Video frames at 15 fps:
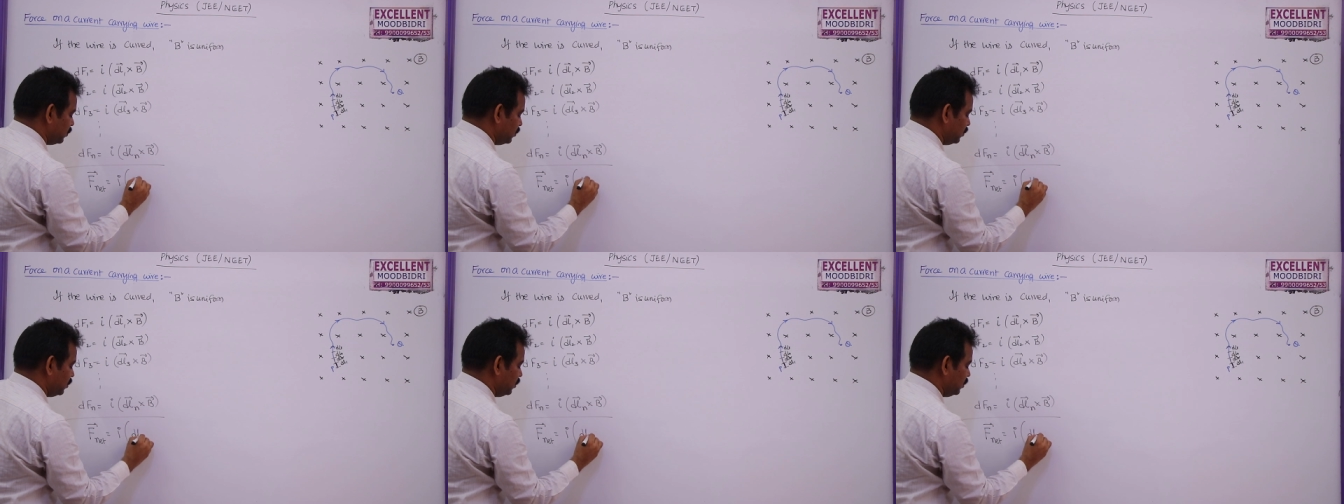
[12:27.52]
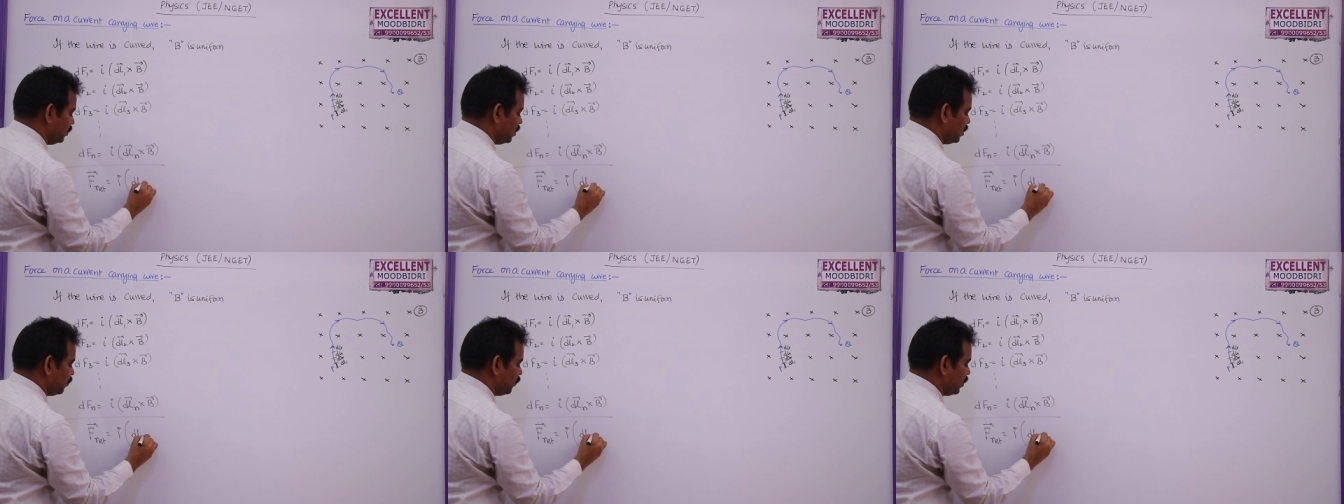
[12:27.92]

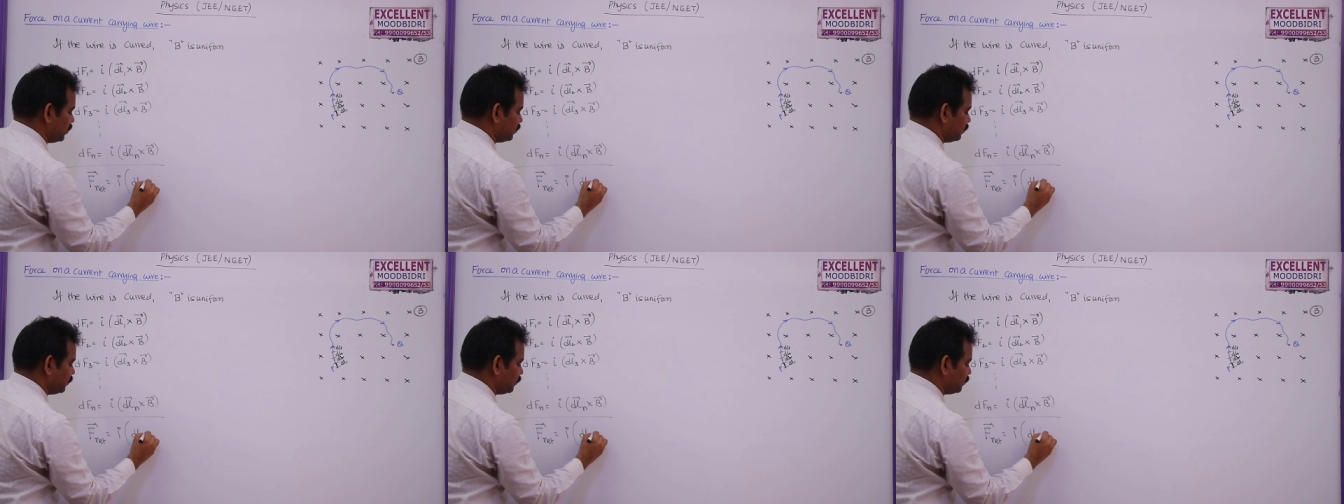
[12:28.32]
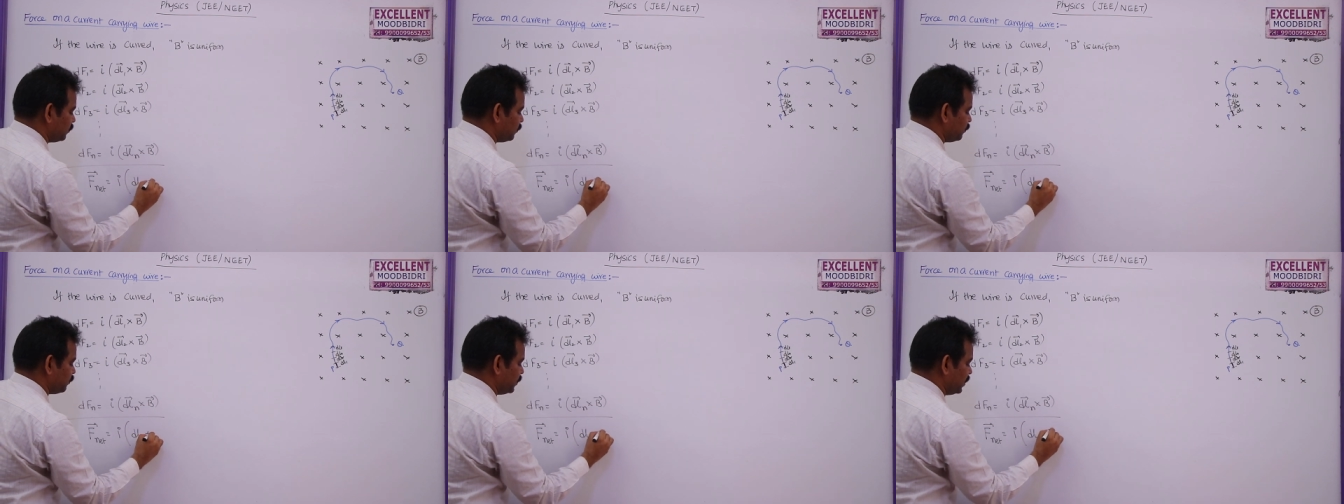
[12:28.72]

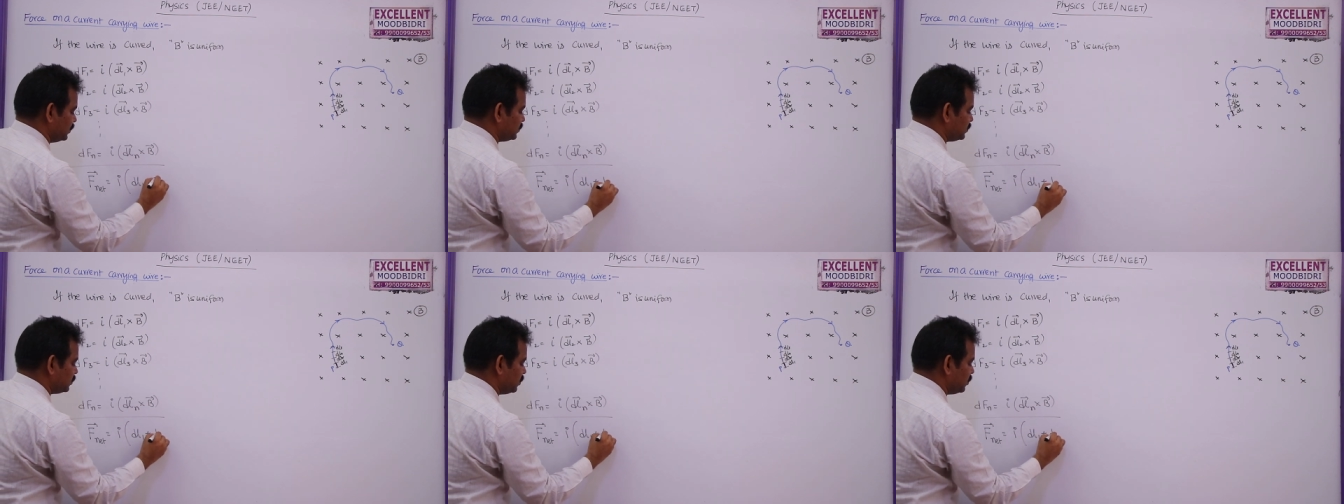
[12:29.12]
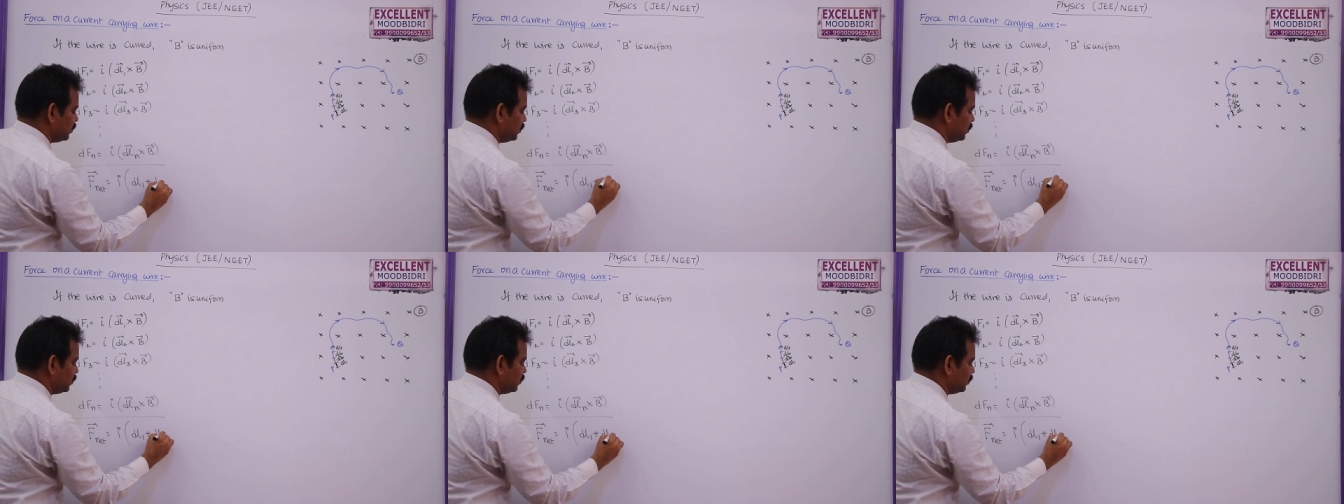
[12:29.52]
dl1 plus
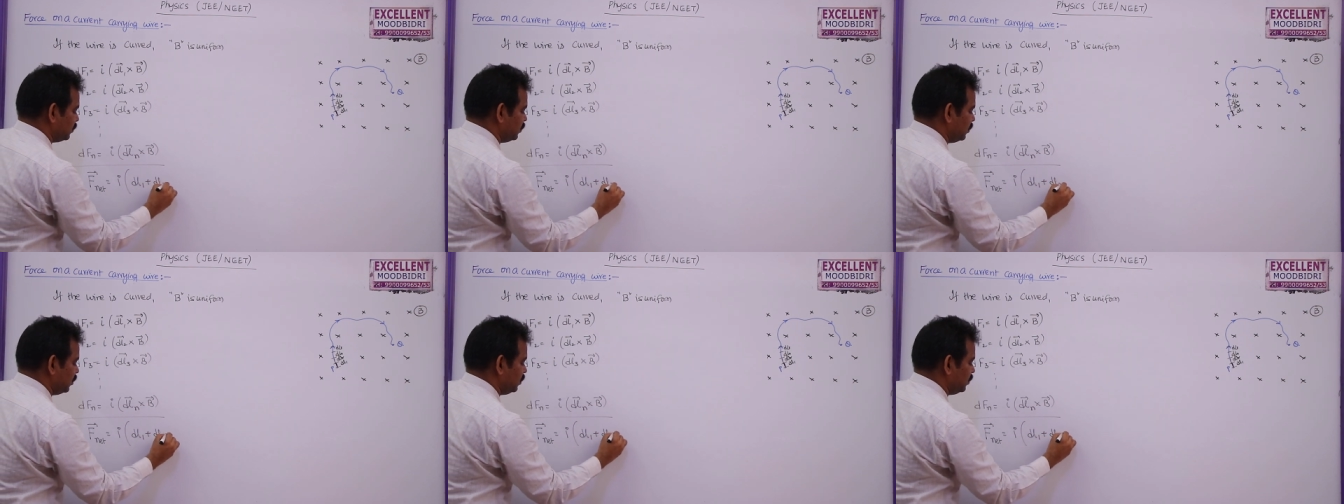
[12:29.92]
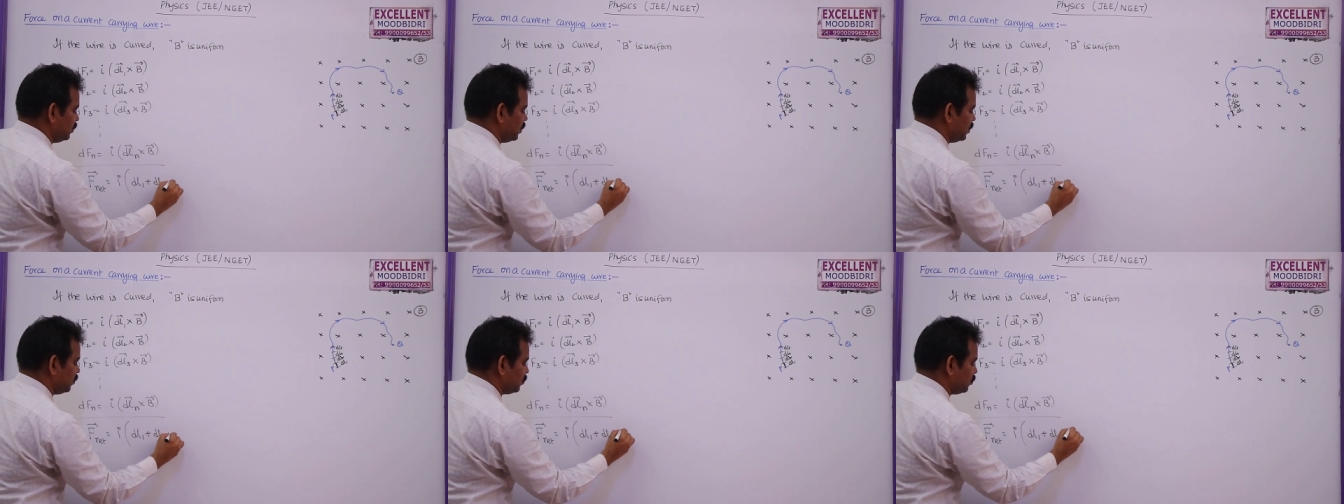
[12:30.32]

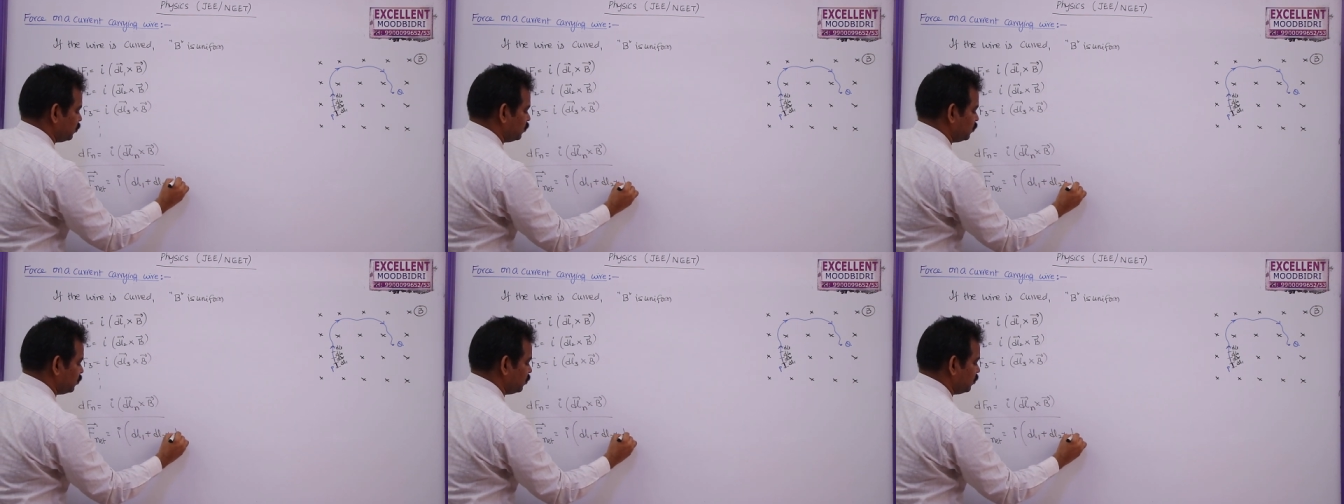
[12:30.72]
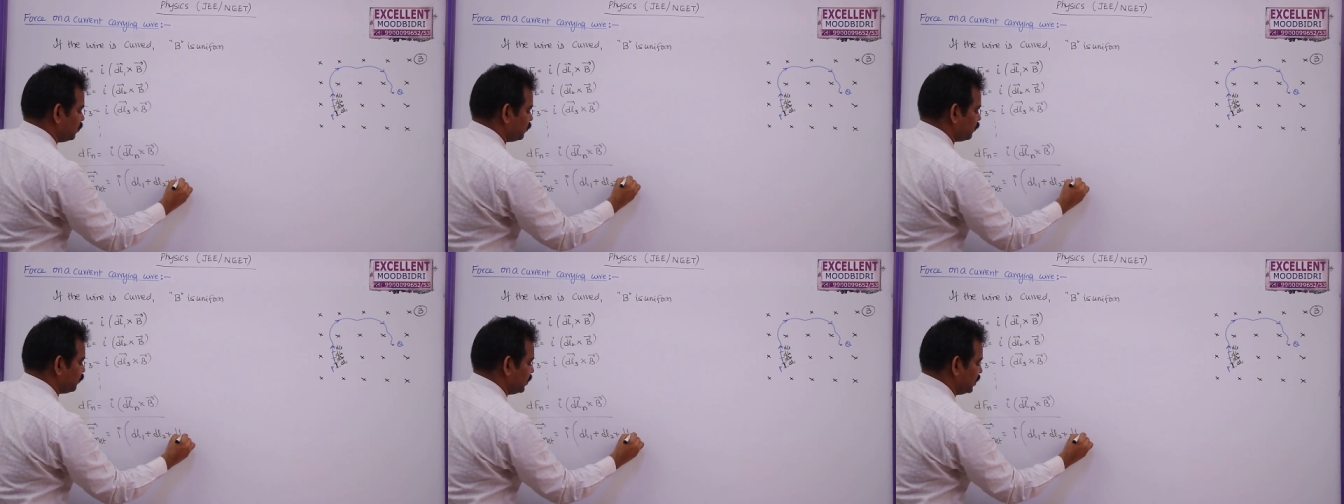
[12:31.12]
dl2
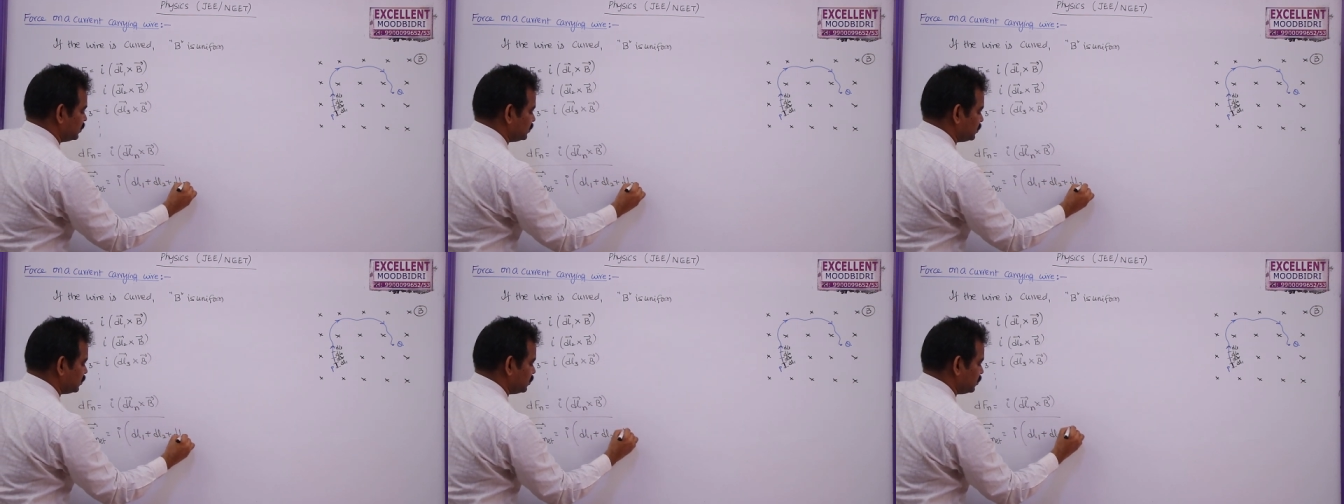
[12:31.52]
plus